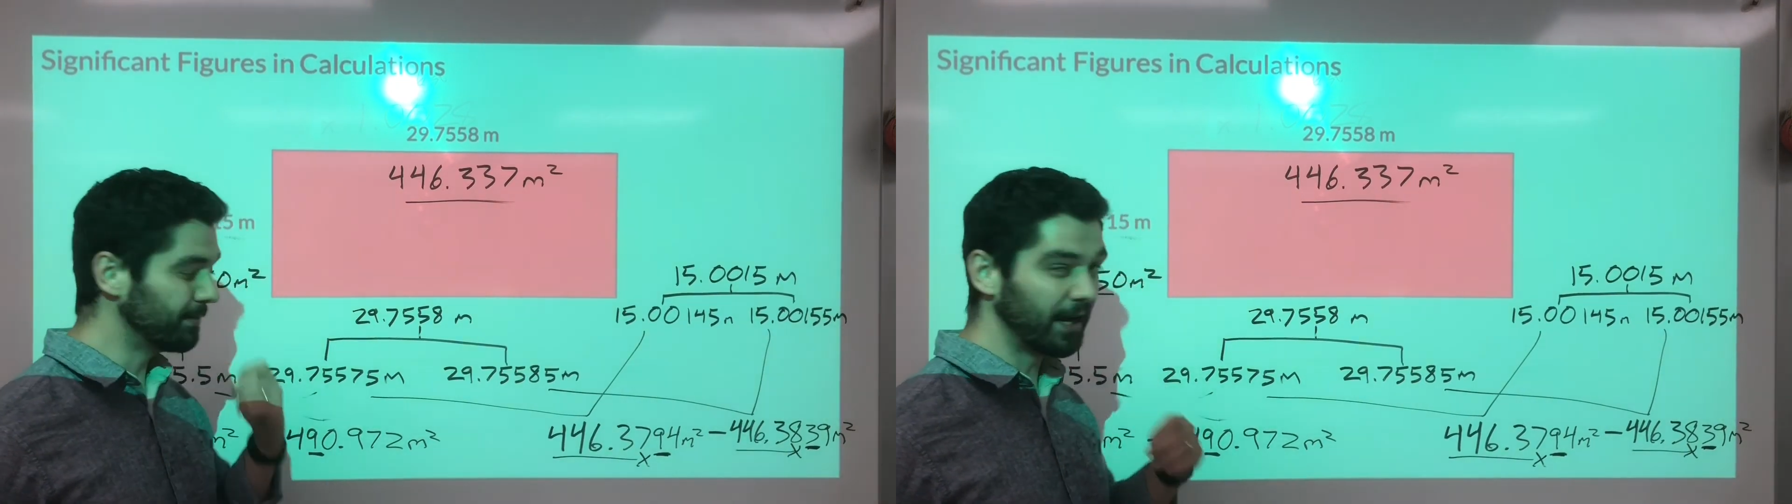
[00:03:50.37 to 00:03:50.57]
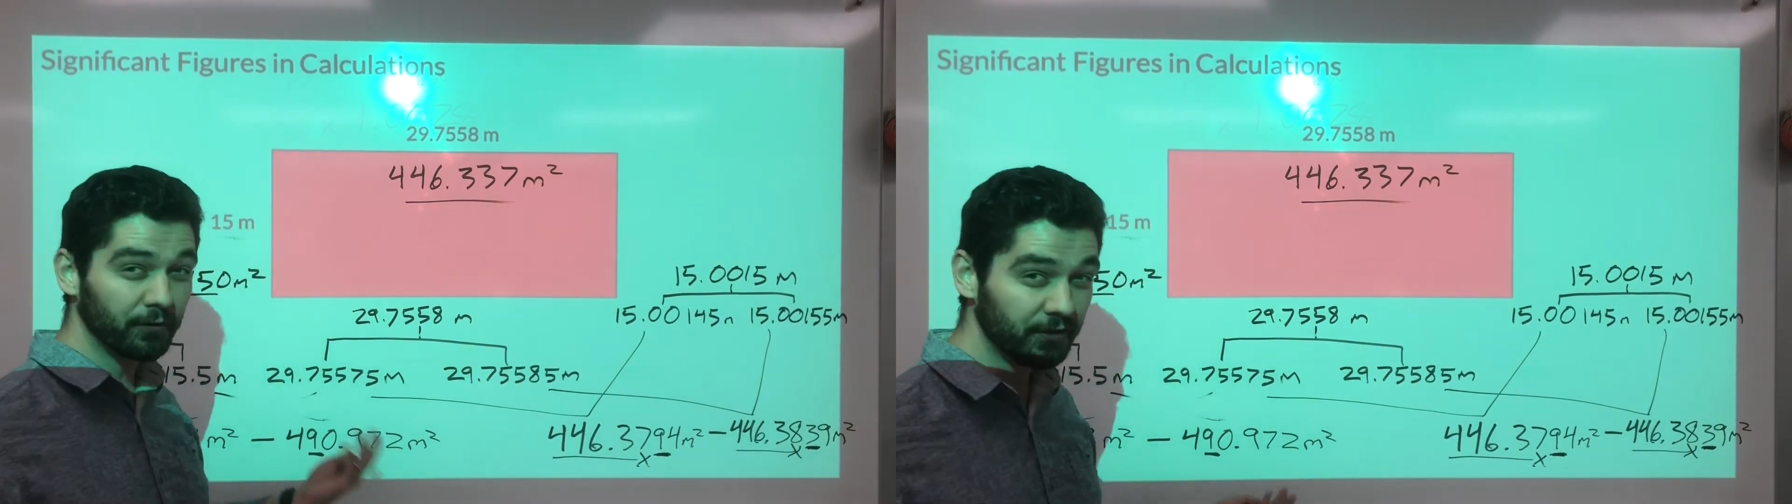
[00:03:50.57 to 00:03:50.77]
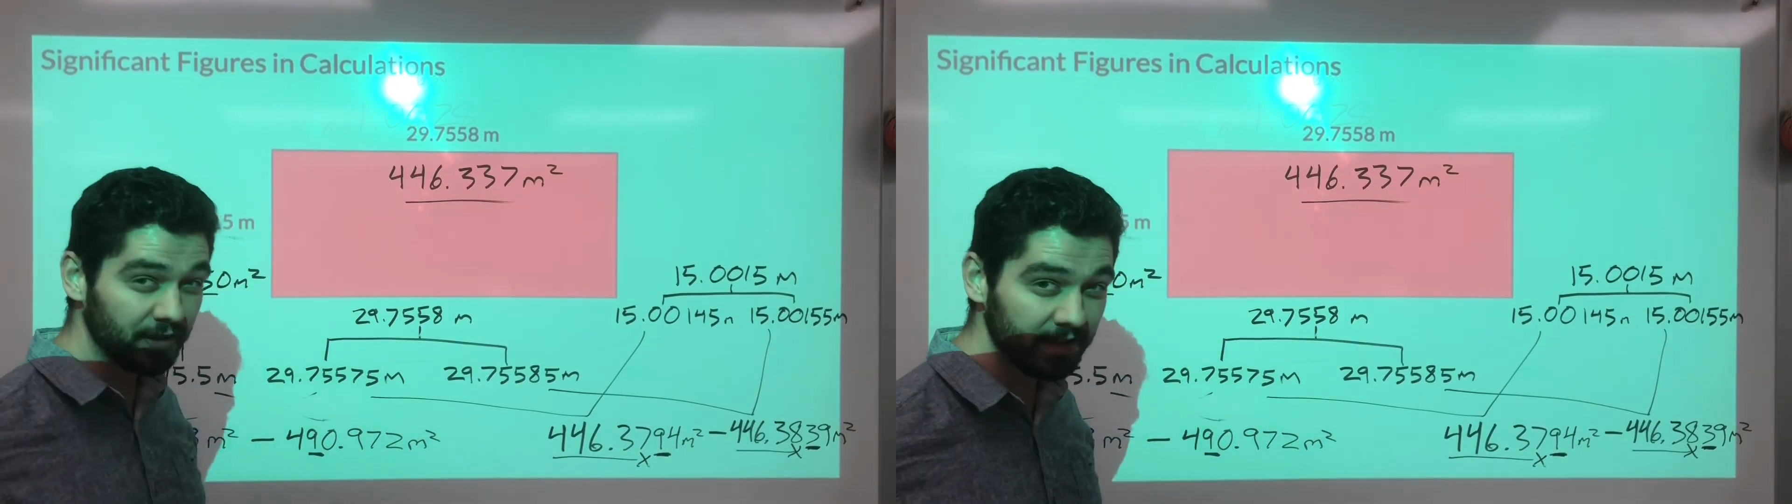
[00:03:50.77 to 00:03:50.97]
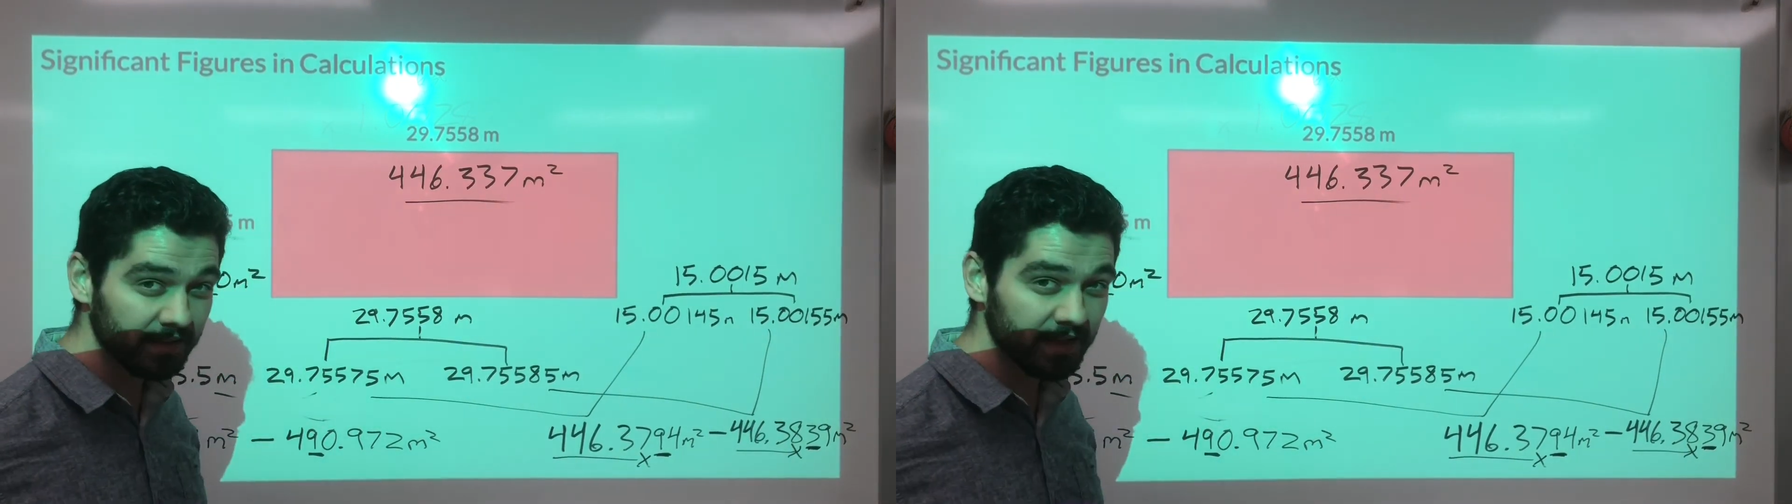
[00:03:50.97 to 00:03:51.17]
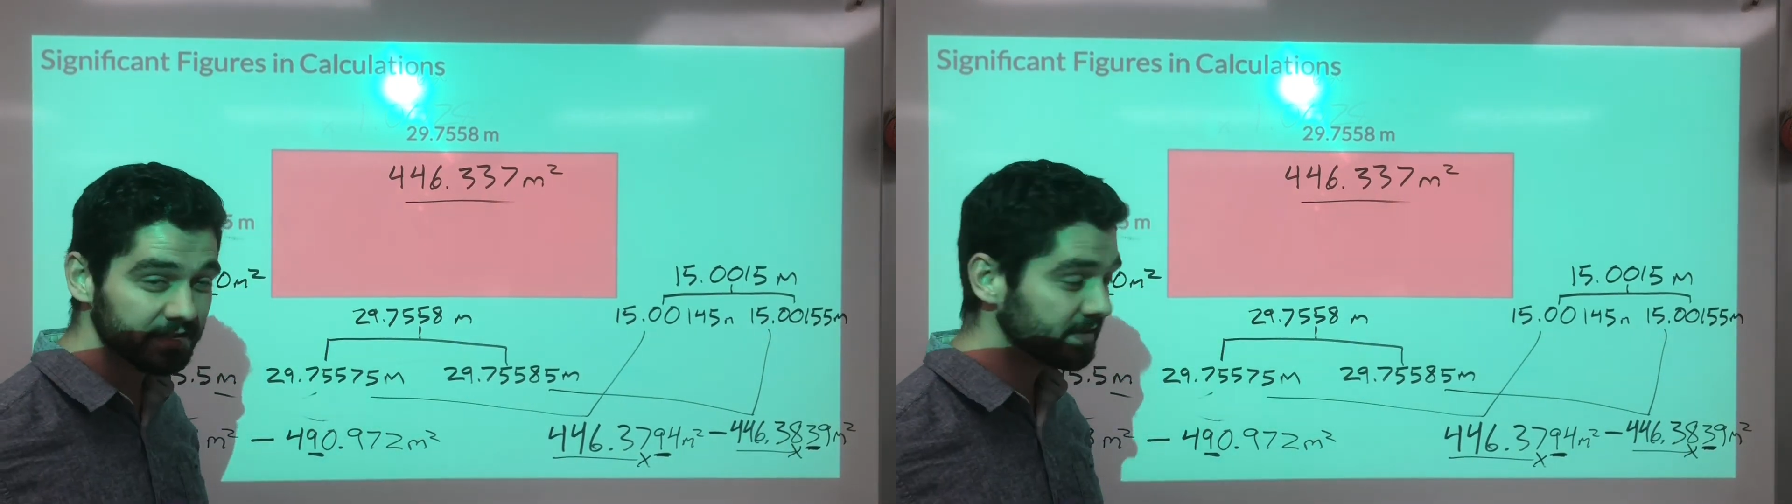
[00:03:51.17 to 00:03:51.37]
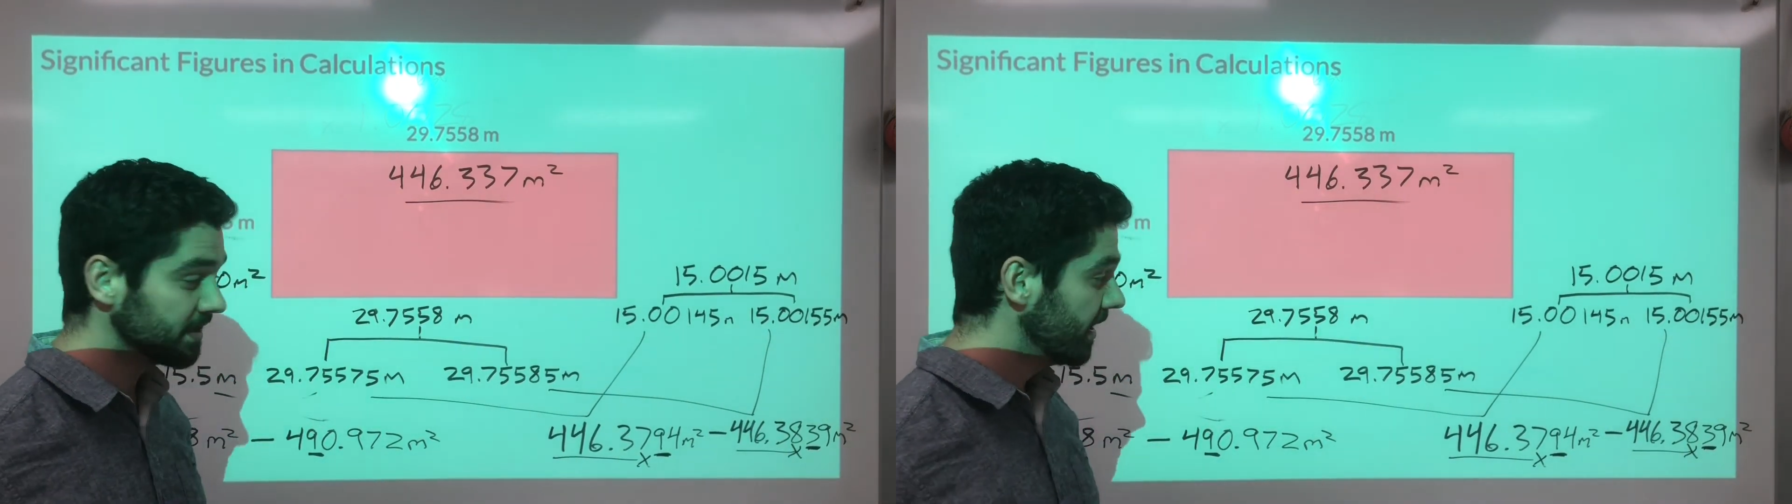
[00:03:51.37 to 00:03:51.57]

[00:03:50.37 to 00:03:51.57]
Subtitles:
Am I overthinking this?